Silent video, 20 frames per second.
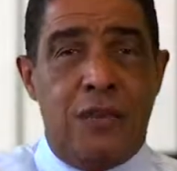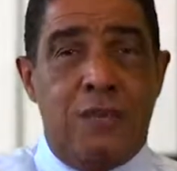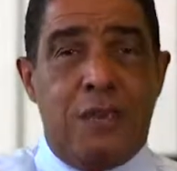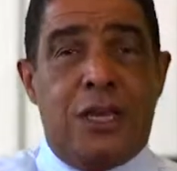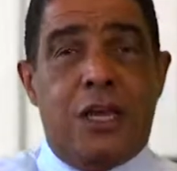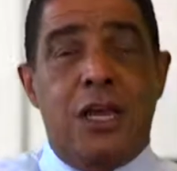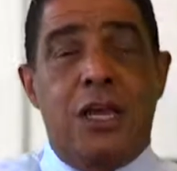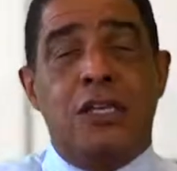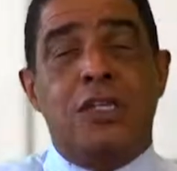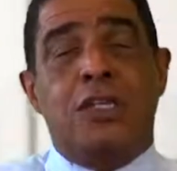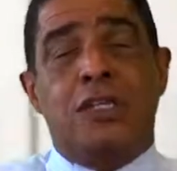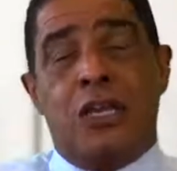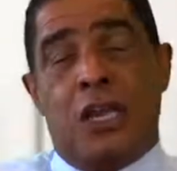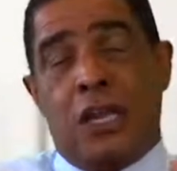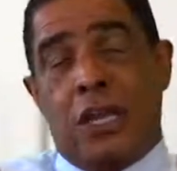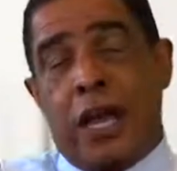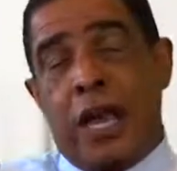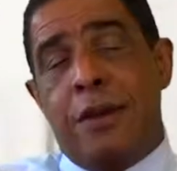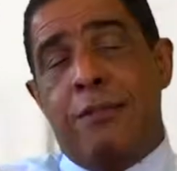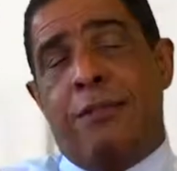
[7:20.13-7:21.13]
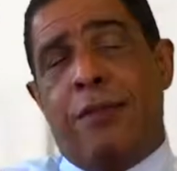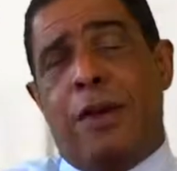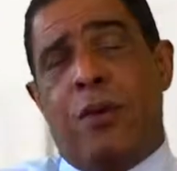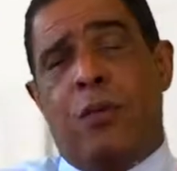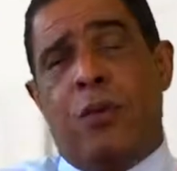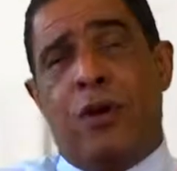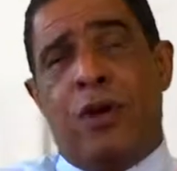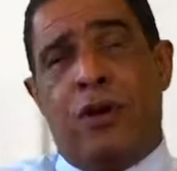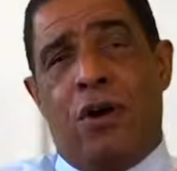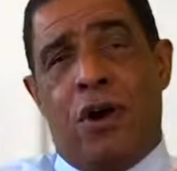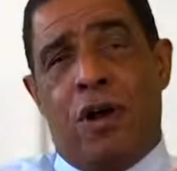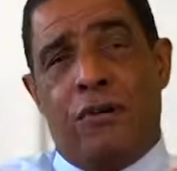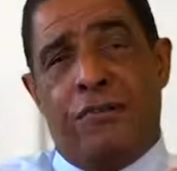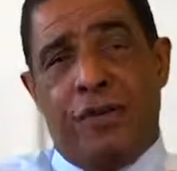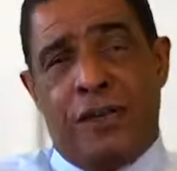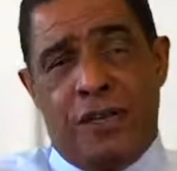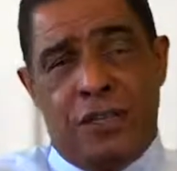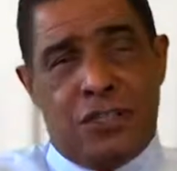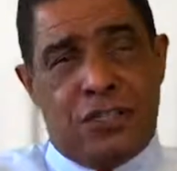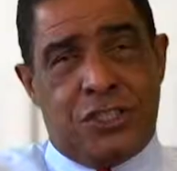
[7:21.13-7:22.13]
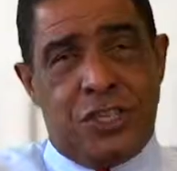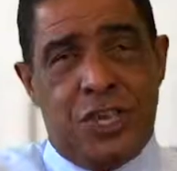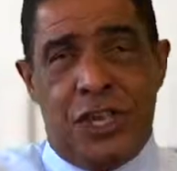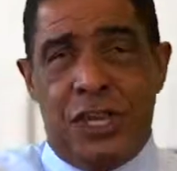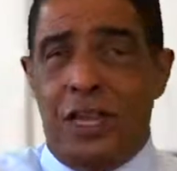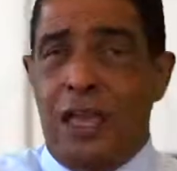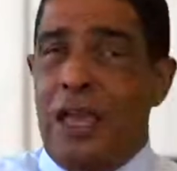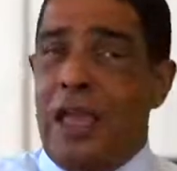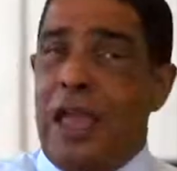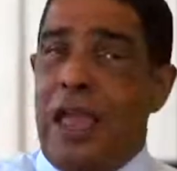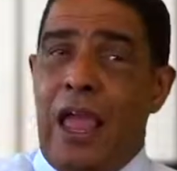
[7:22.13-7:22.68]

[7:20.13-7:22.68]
because the light bulb went off and it said,